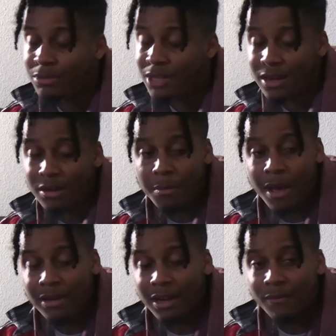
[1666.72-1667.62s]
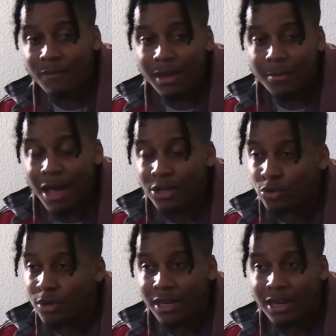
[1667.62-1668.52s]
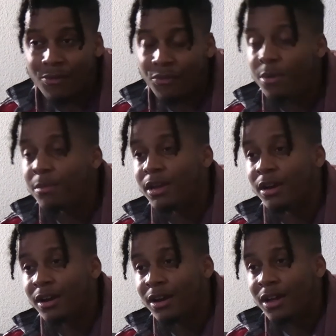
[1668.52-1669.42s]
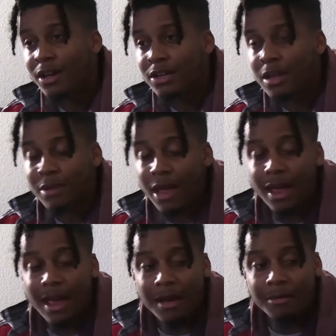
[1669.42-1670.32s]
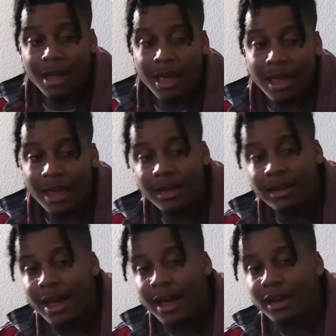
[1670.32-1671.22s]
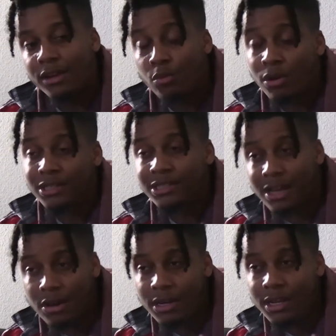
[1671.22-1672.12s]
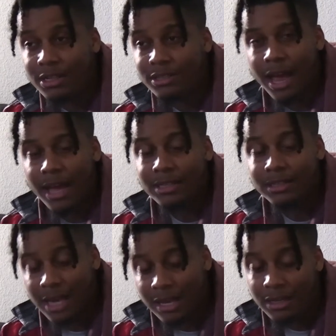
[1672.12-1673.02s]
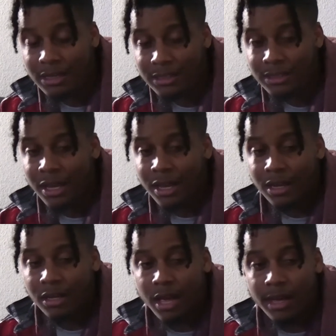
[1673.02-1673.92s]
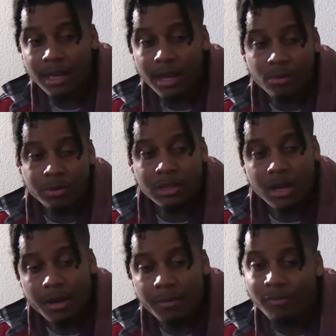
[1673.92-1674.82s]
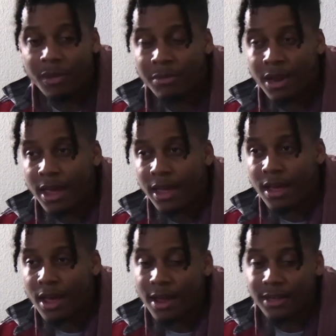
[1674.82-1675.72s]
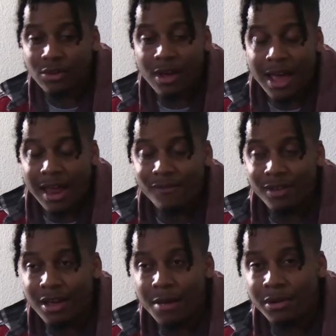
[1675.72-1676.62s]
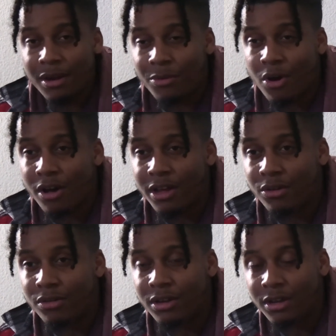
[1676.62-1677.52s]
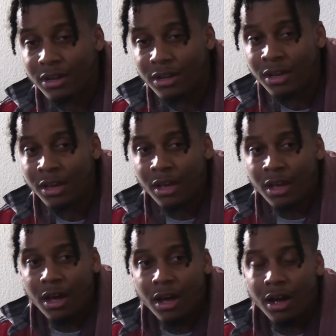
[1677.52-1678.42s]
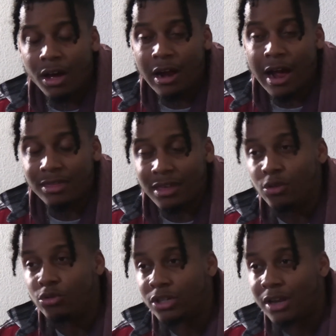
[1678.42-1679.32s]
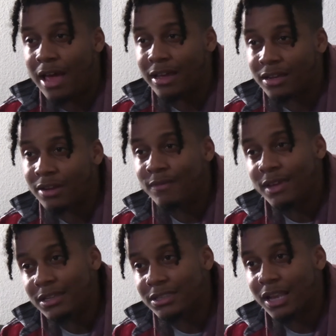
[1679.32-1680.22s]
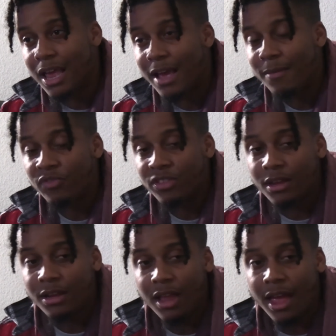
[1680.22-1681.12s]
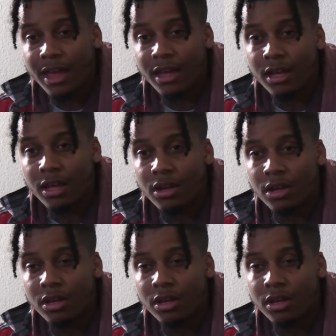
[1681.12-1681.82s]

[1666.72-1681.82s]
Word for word: I'm telling them about the event. Mind you, ain't even from here. I'm like, I'm like, hey, like, you want to sell these? Like, sell these? He's like, yeah, what's up? I'm like, all right, so I got an event coming up called Hill the Hood. Uh, I think you should lock in a vendor slot. He like,